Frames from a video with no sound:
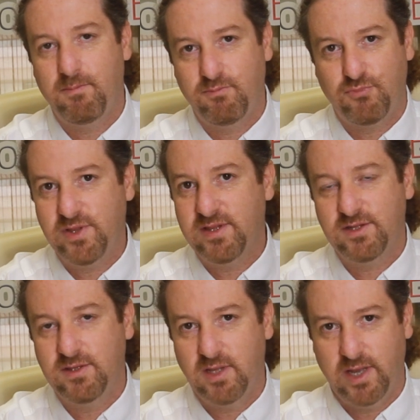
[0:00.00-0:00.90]

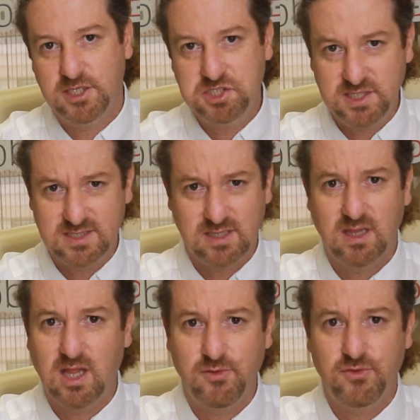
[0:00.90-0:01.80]
printed sheets that
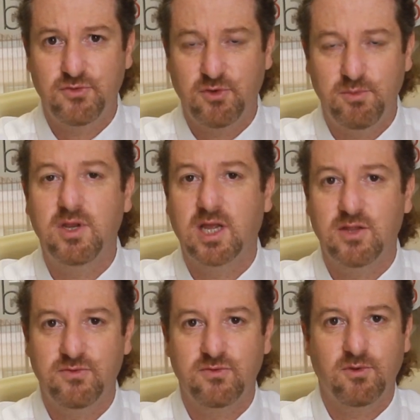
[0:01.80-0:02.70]
allow you to
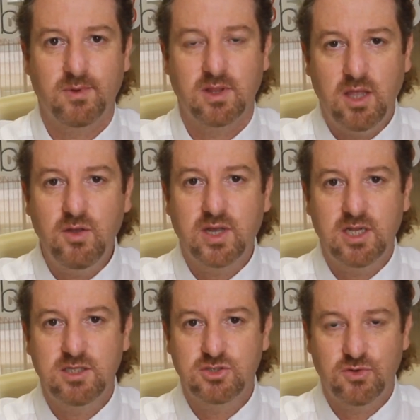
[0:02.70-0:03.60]
communicate with the robot. You
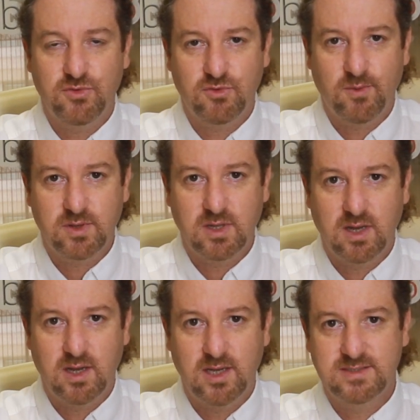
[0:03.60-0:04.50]
can show the robot
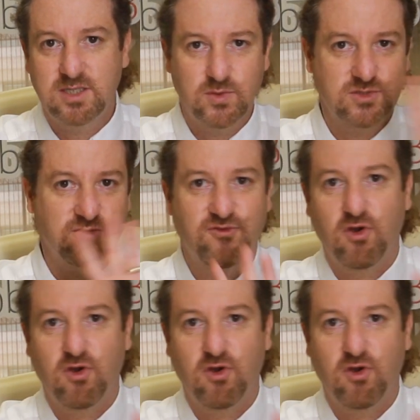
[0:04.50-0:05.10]
a sequence of